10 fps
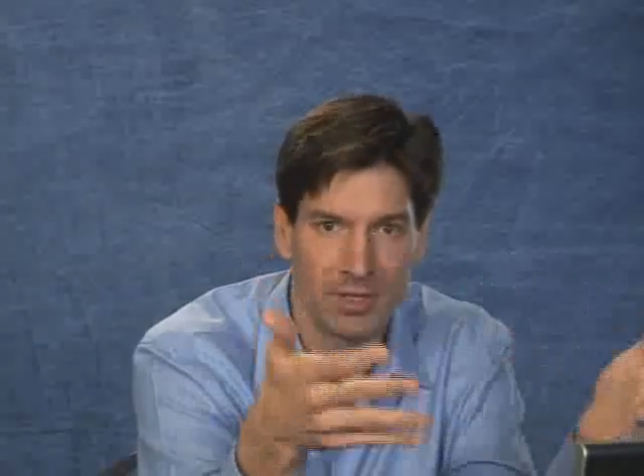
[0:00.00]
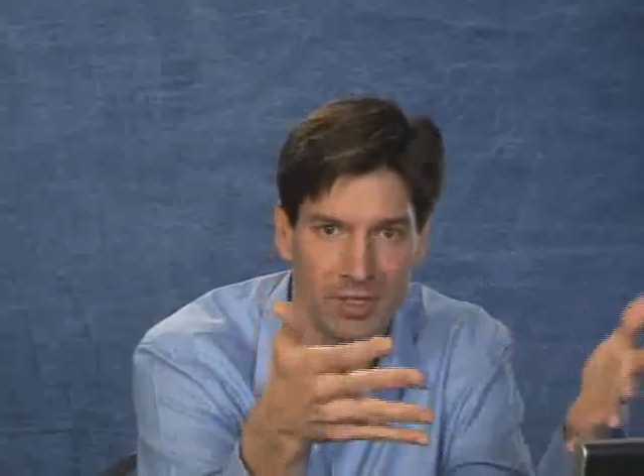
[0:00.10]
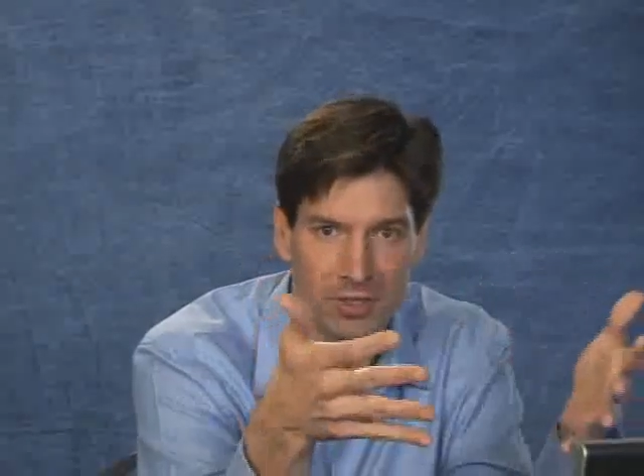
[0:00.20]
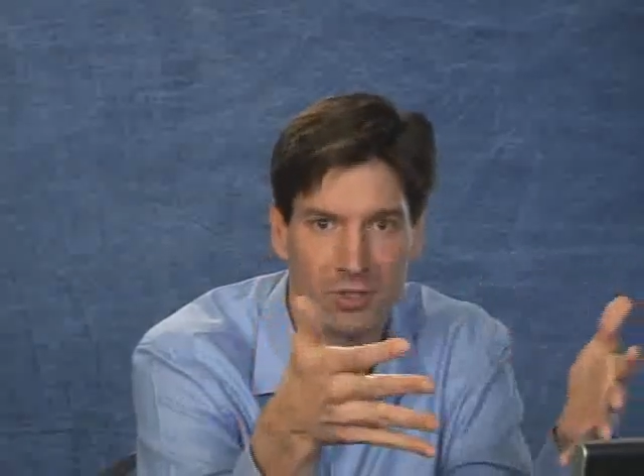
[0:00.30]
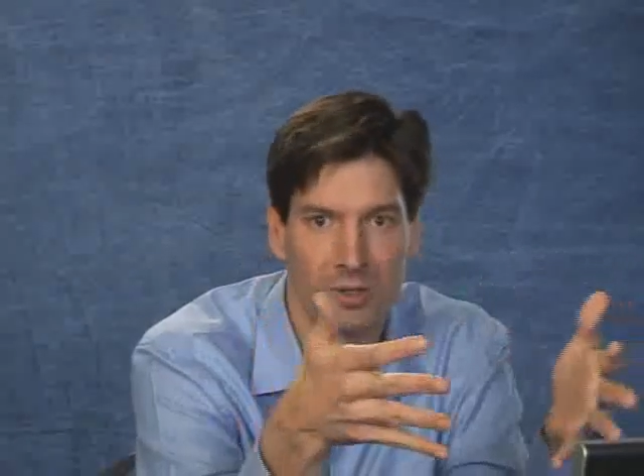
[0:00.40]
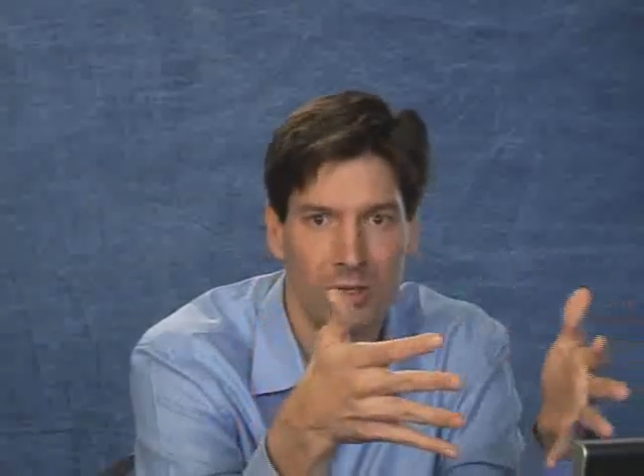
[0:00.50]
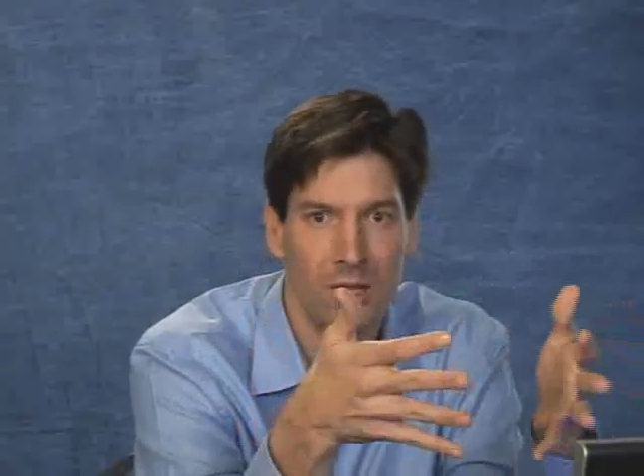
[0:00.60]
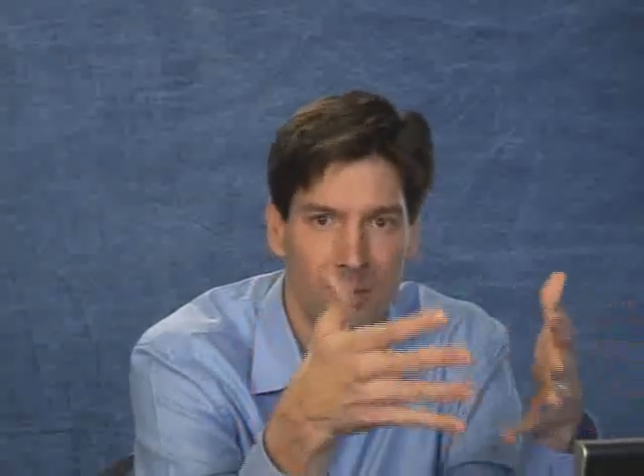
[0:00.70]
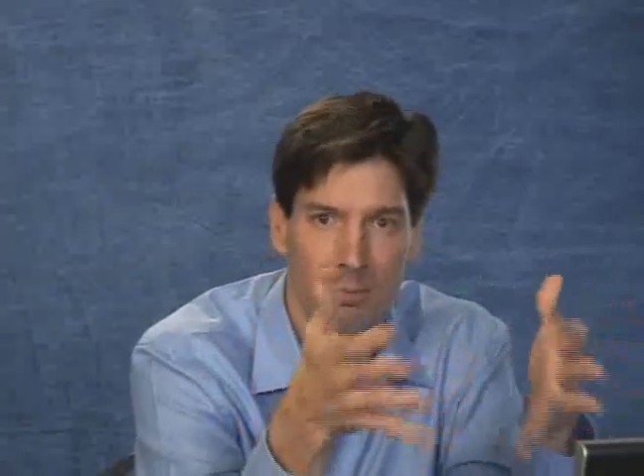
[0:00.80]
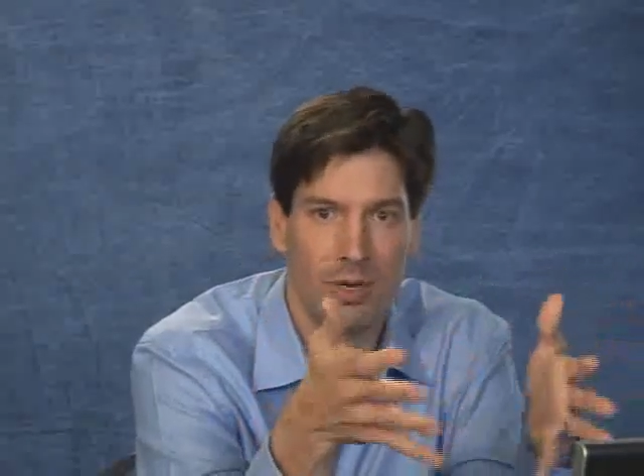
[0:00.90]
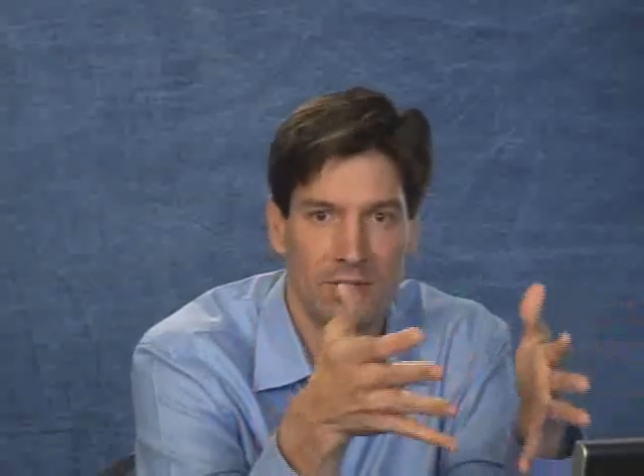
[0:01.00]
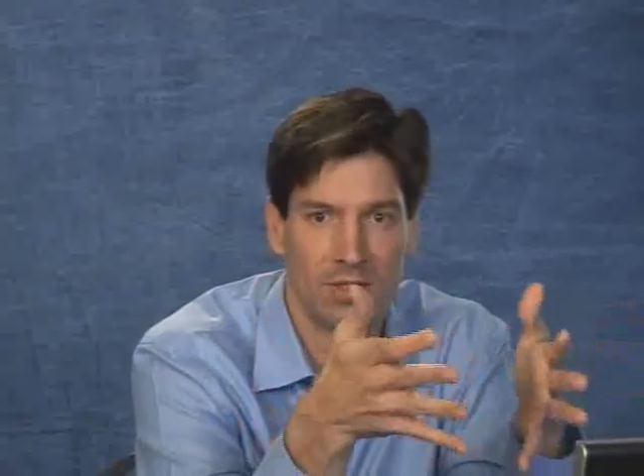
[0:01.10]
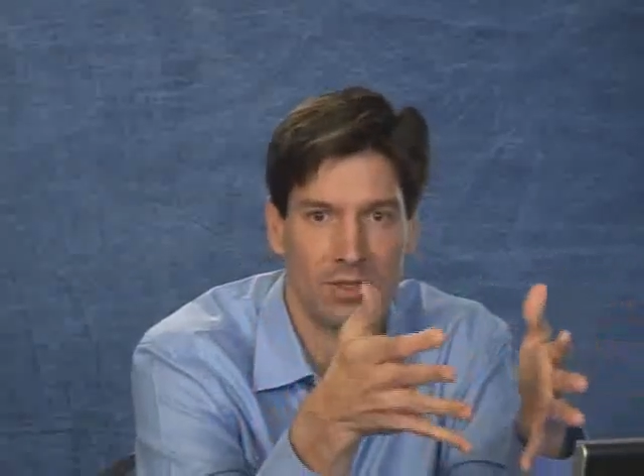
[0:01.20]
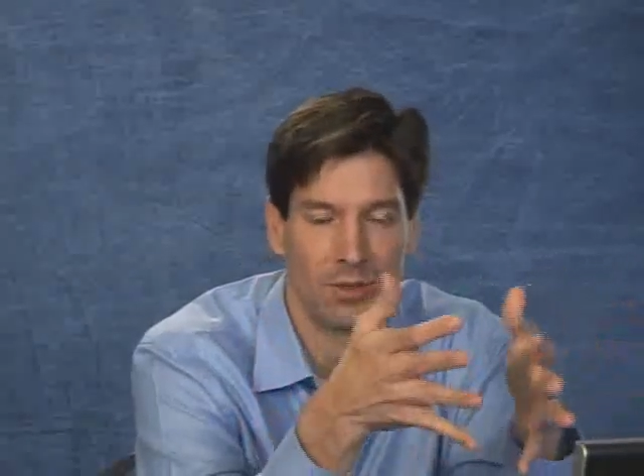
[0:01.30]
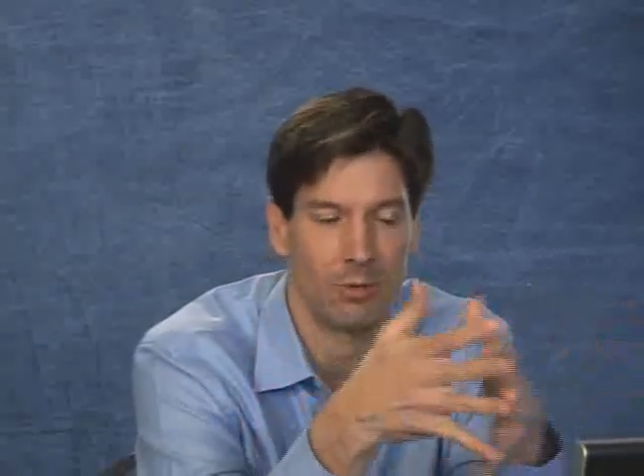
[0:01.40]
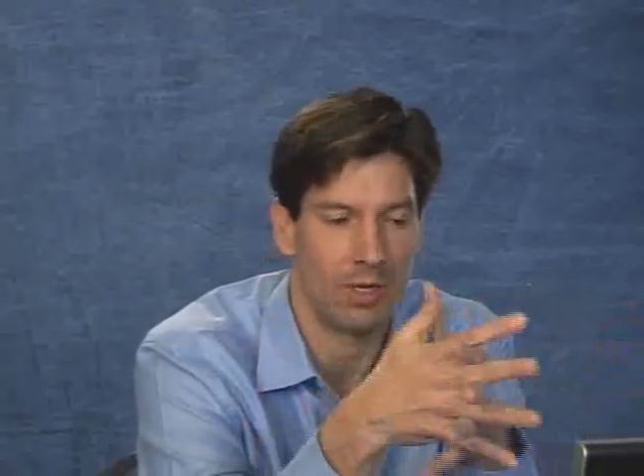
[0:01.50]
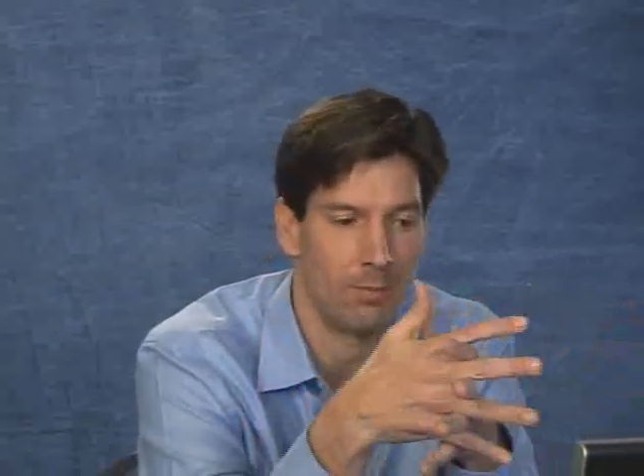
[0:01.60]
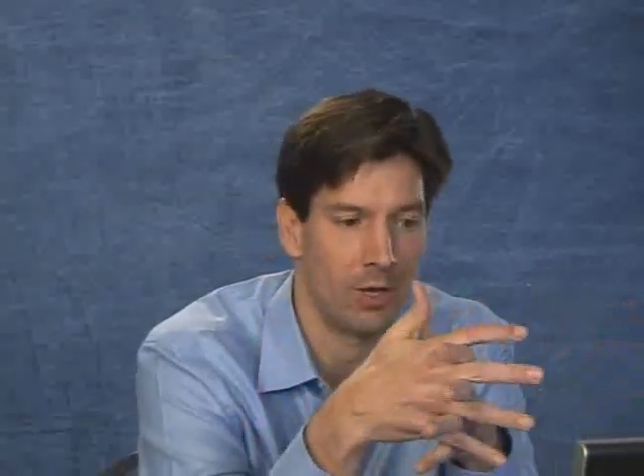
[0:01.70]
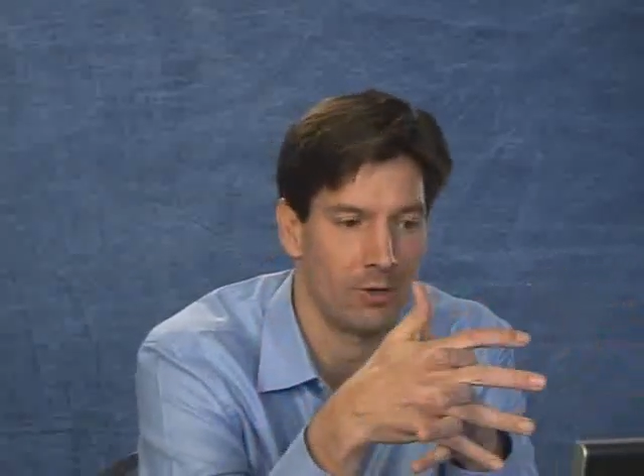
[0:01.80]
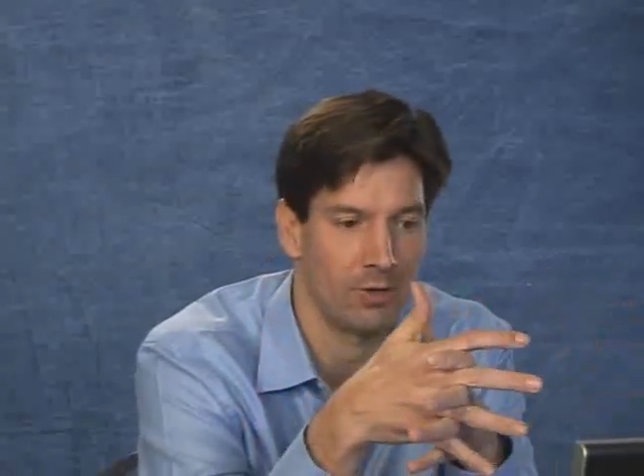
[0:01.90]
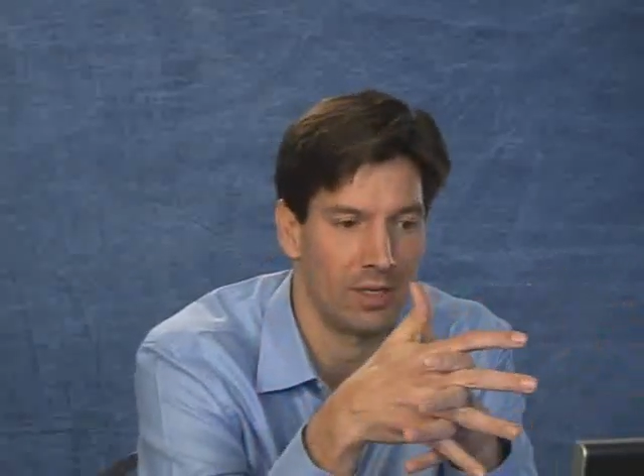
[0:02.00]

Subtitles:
additional process and thread monitoring